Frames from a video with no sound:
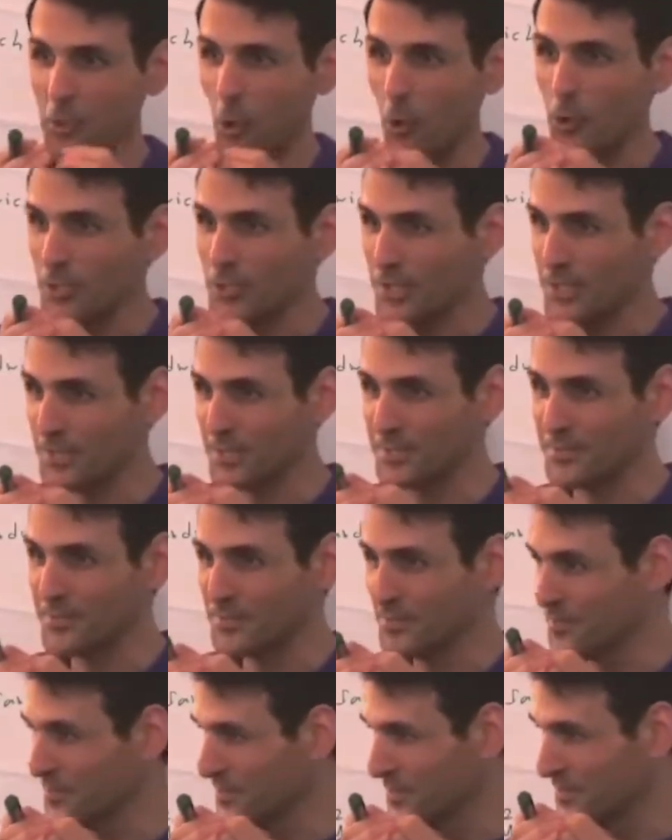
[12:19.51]
onion,
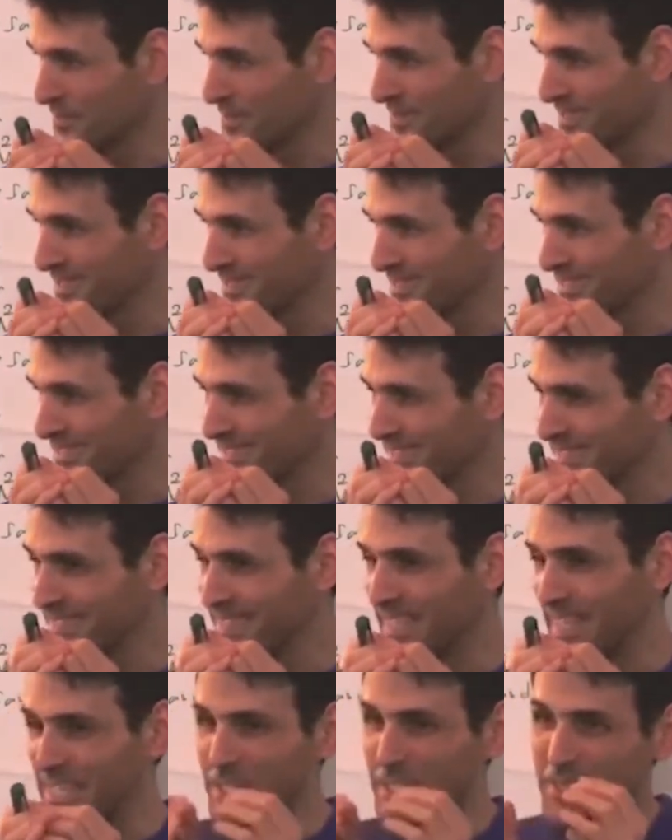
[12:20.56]

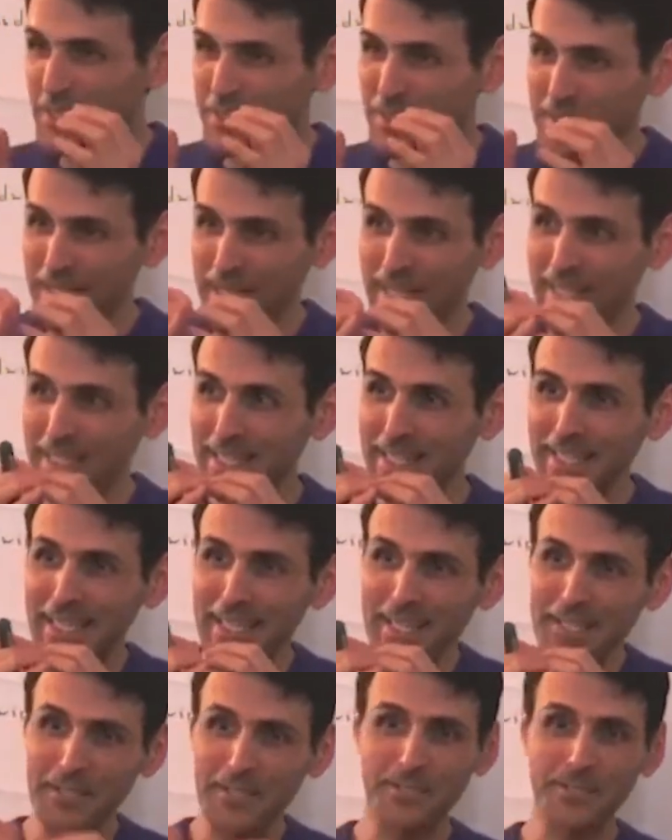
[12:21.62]
like
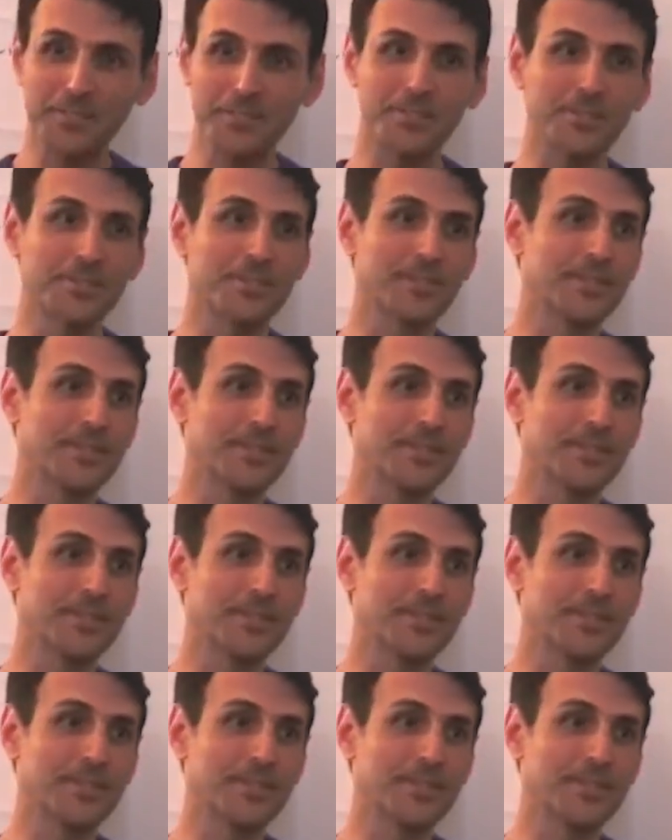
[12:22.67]
layers.